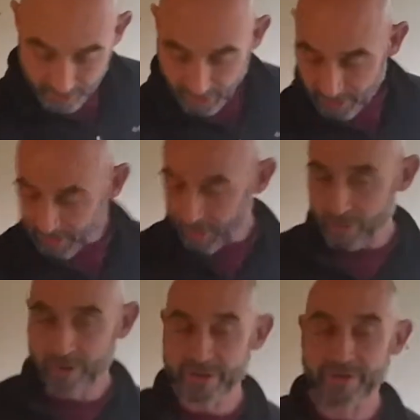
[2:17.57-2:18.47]
All
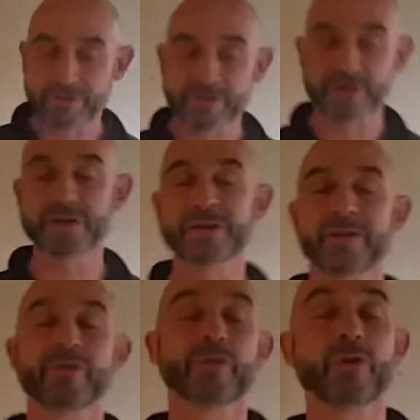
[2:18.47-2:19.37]
cross-country skis
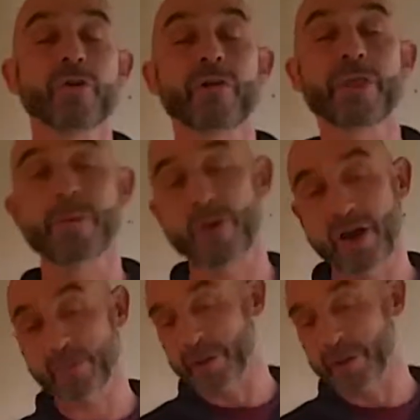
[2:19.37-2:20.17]
have a groove on the bottom,